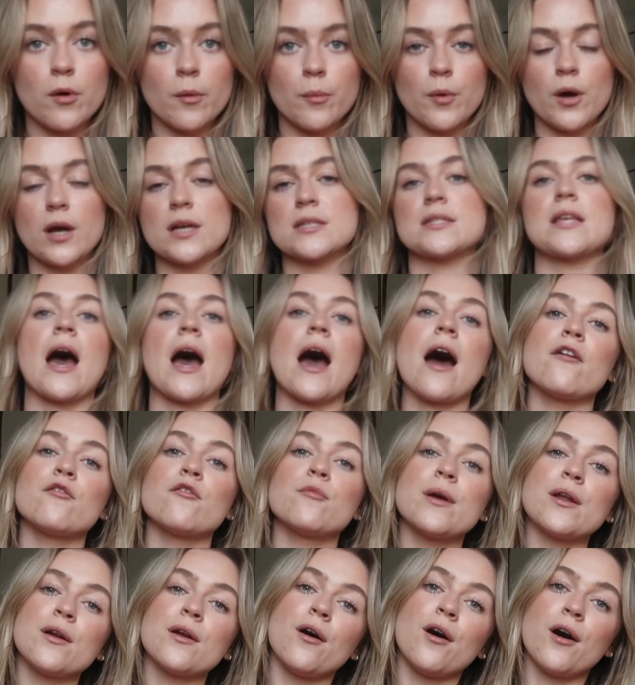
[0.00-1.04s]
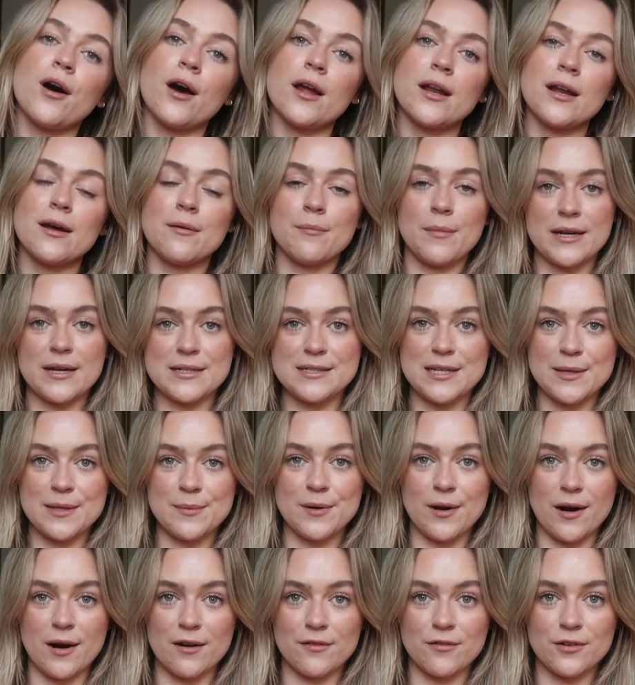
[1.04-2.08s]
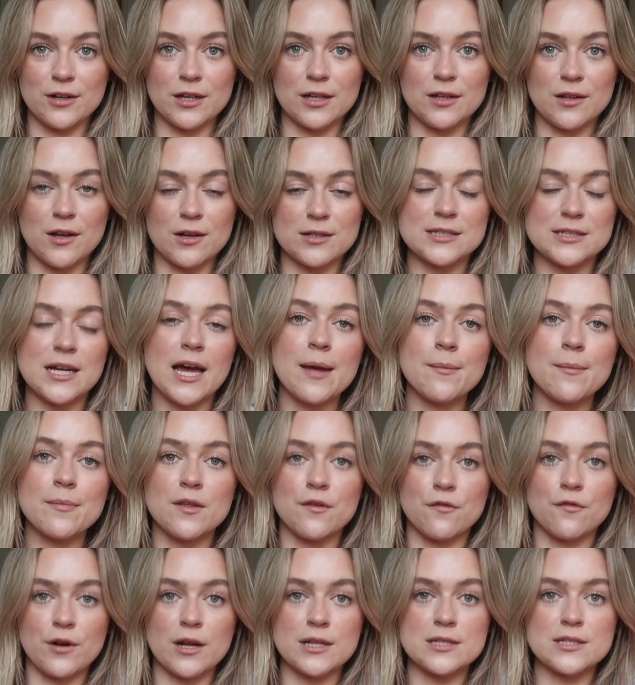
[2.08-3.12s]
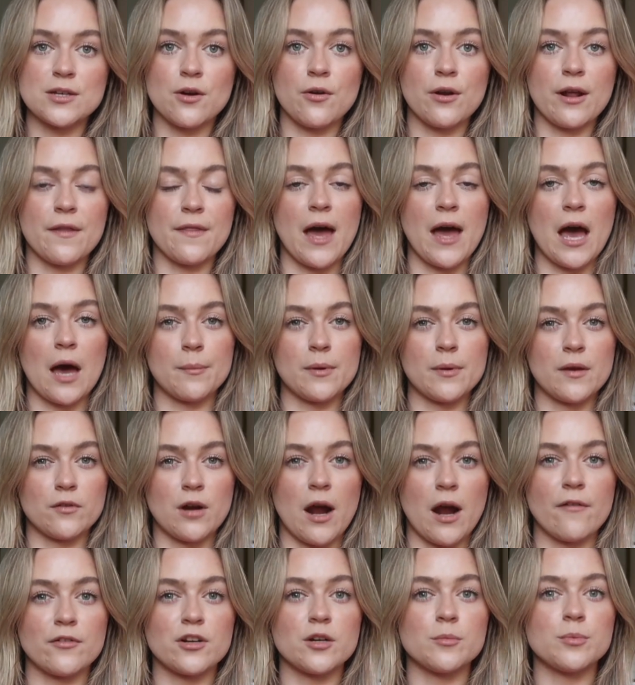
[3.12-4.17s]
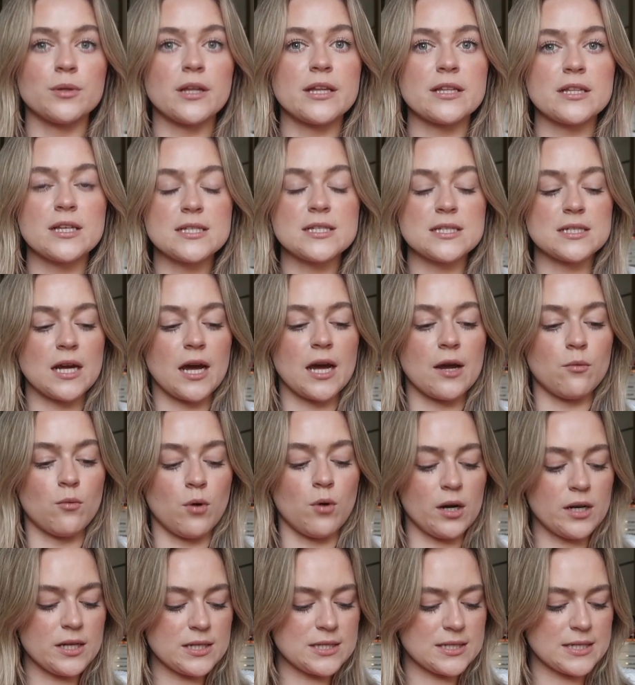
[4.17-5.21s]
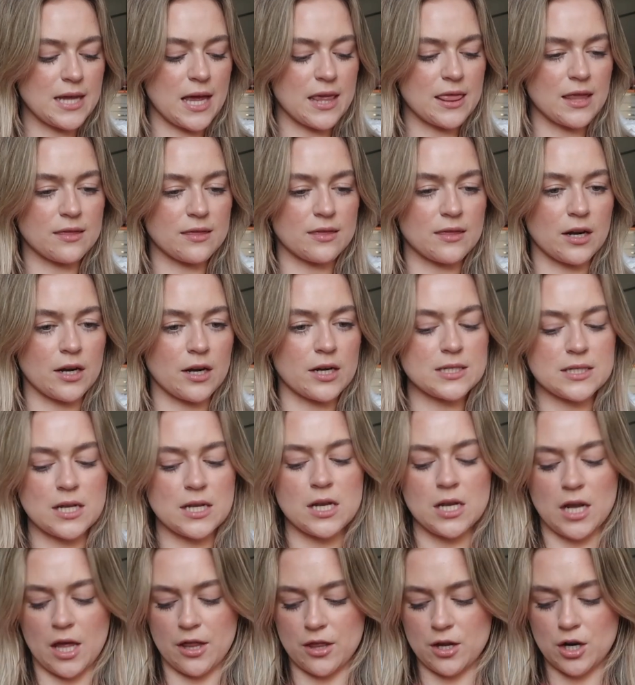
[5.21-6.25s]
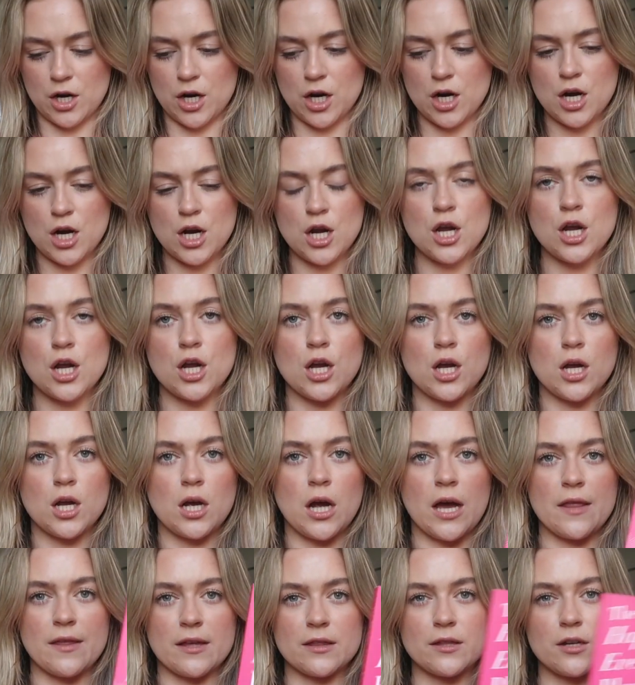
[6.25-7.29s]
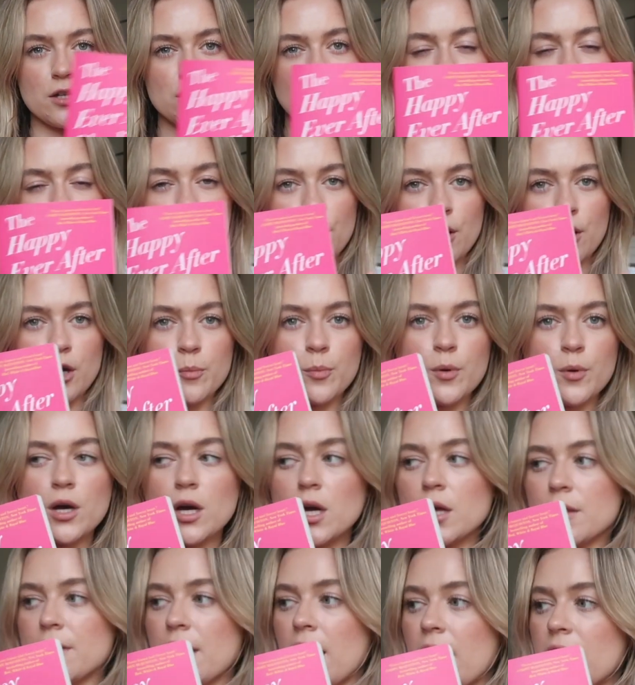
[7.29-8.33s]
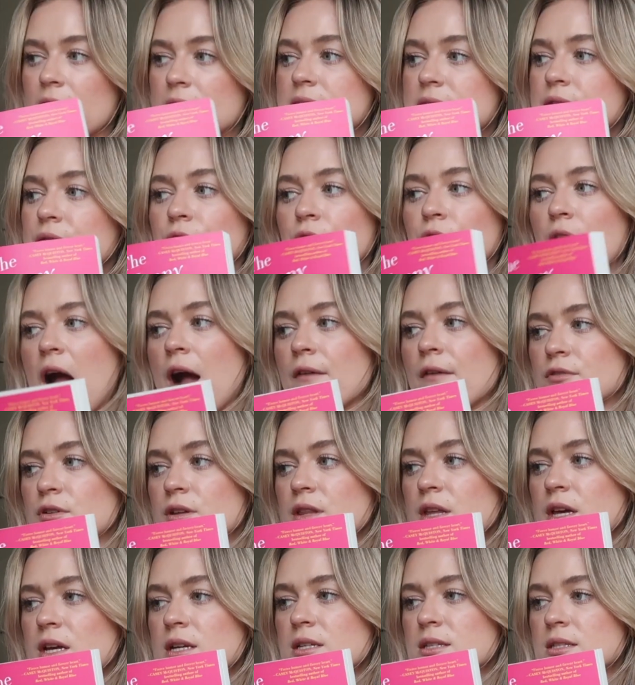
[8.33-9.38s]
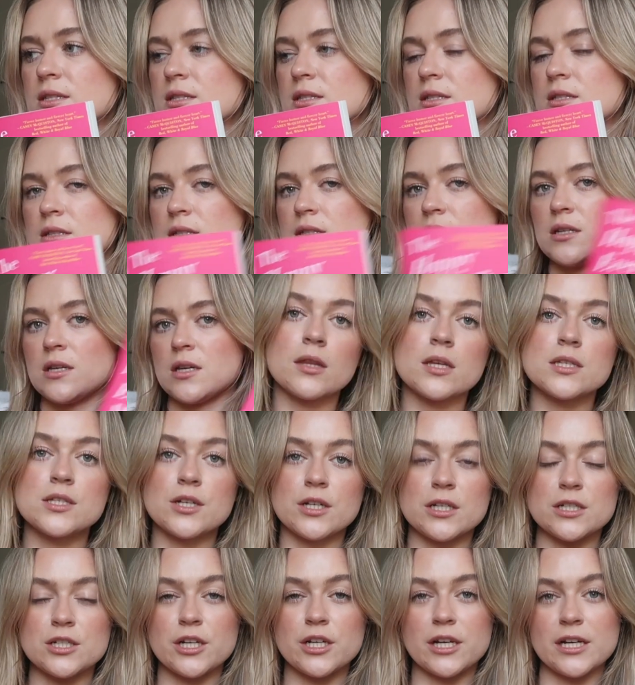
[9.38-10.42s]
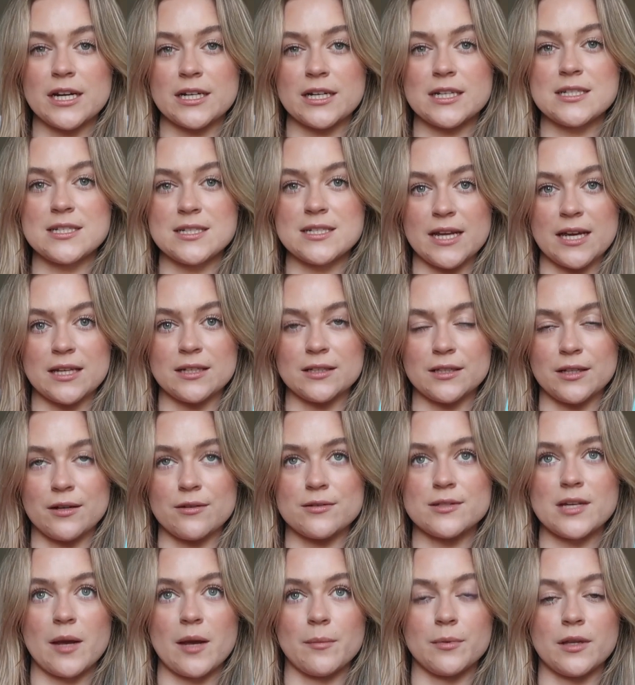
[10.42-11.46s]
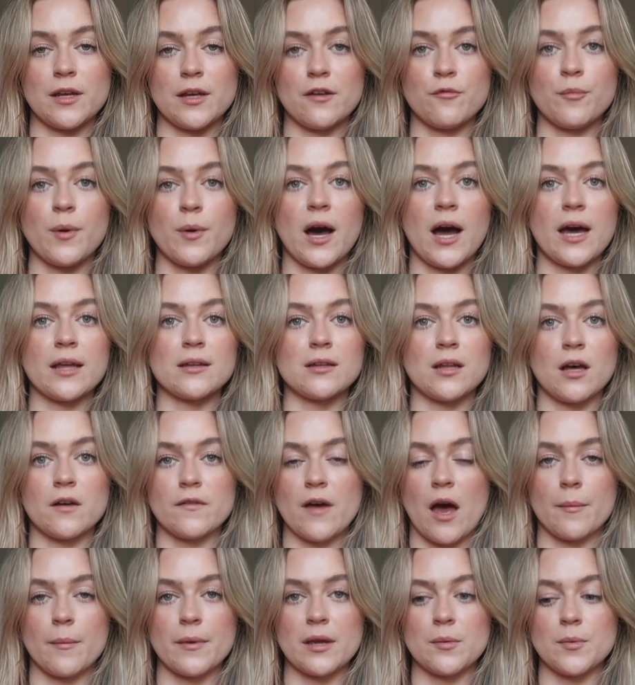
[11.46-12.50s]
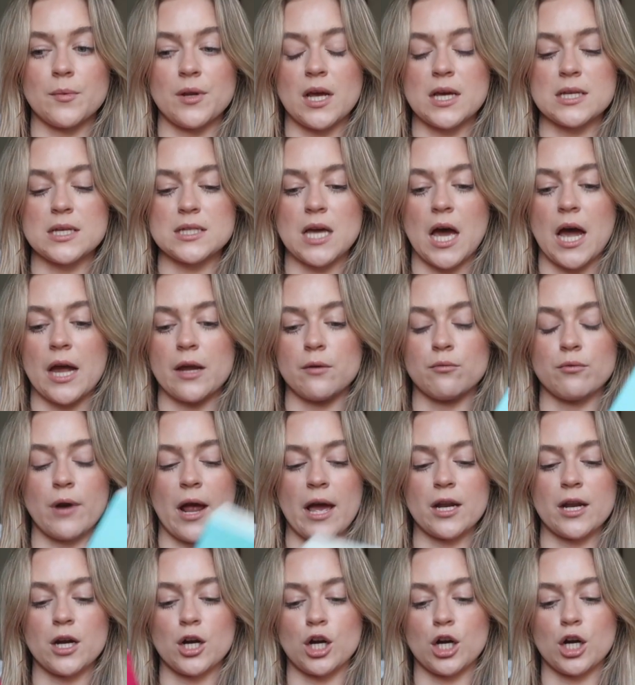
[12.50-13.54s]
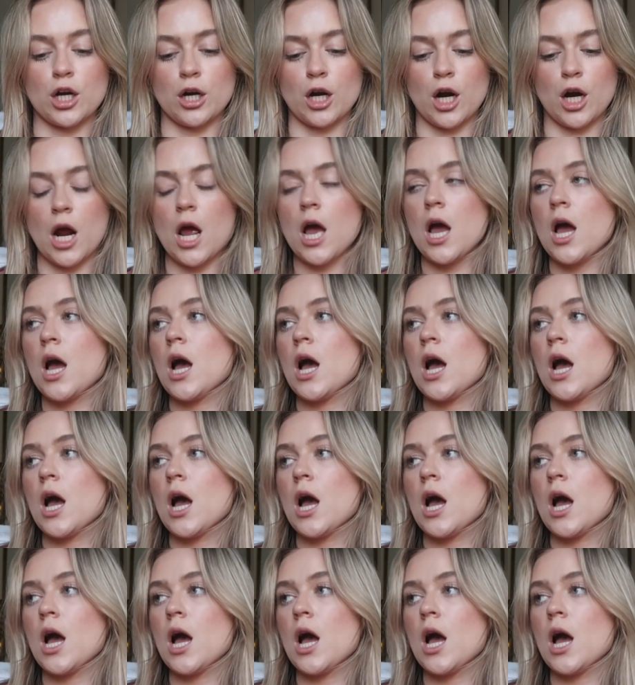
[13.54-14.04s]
more books that have been on my TBR for a long time, The Friend Zone and the Happy Ever After playlist. I want to say that there is another, I think there's a 3rd book that is for after this. These are interconnected standalones, I believe, but I love Abby Jimenez. I read her